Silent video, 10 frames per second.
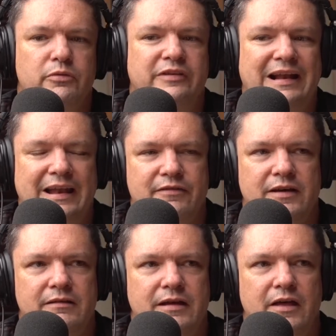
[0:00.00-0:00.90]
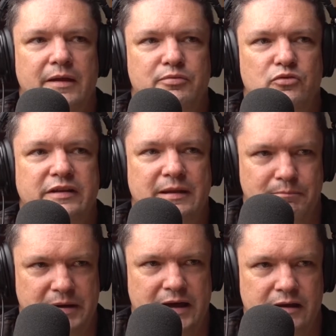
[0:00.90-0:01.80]
it was clever how they brought
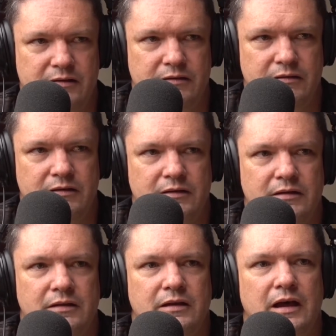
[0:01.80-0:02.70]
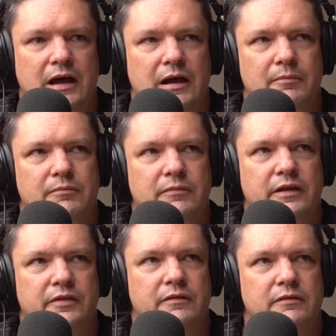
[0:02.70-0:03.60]
him back.
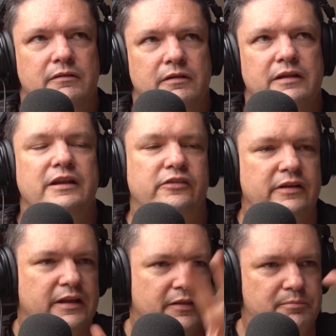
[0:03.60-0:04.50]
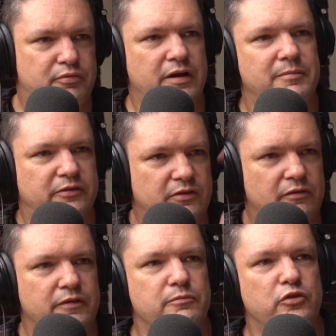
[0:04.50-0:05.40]
Initially in the premise
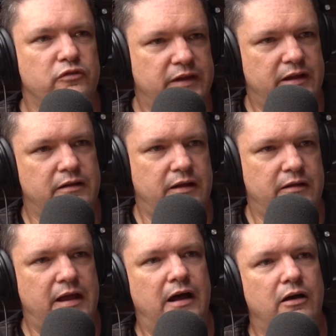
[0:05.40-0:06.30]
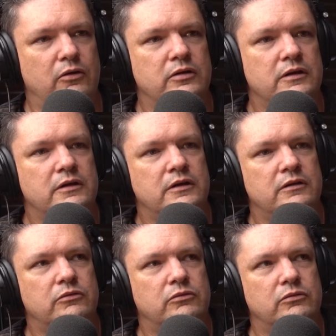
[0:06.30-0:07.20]
of the movie and how
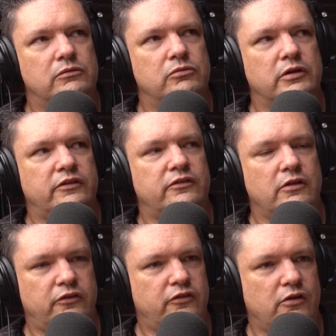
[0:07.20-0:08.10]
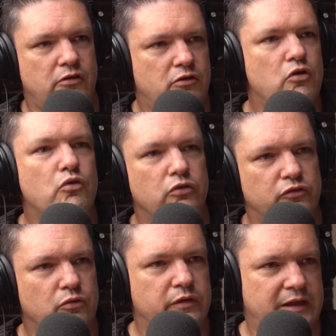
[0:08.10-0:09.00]
what starts to cause
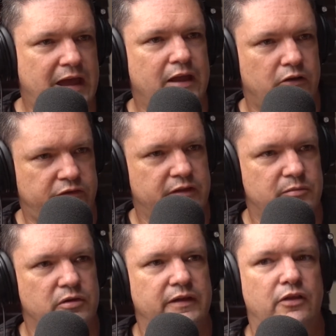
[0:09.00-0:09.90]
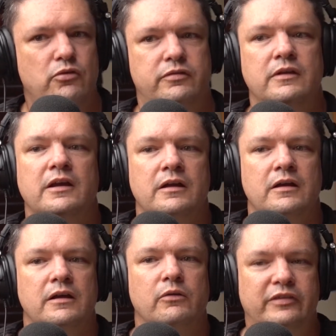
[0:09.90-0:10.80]
all the chaos in the movie. I thought
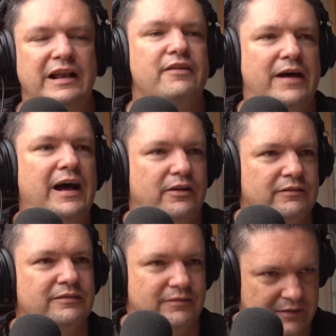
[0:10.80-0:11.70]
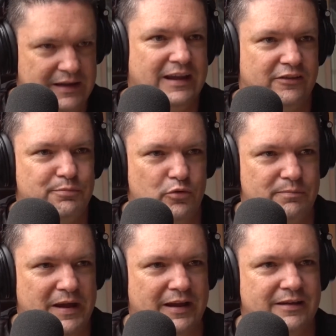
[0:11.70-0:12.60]
it was clever how he gets brought
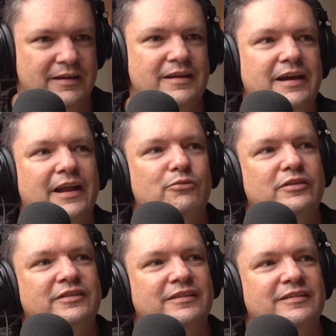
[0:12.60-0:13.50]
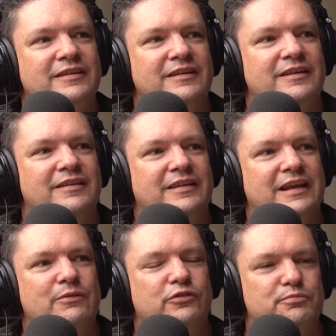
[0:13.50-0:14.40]
back, and it wasn't that
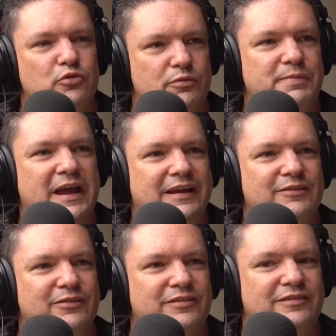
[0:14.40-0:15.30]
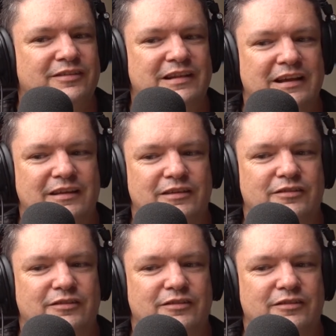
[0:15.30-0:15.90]
he was brought back, it was just like his